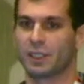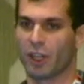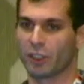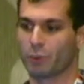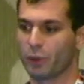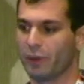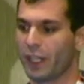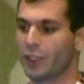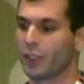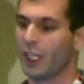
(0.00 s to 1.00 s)
content
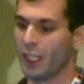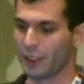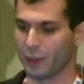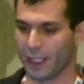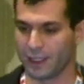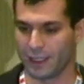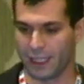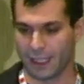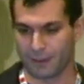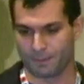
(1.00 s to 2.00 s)
provider to get the
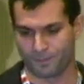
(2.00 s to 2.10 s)
data.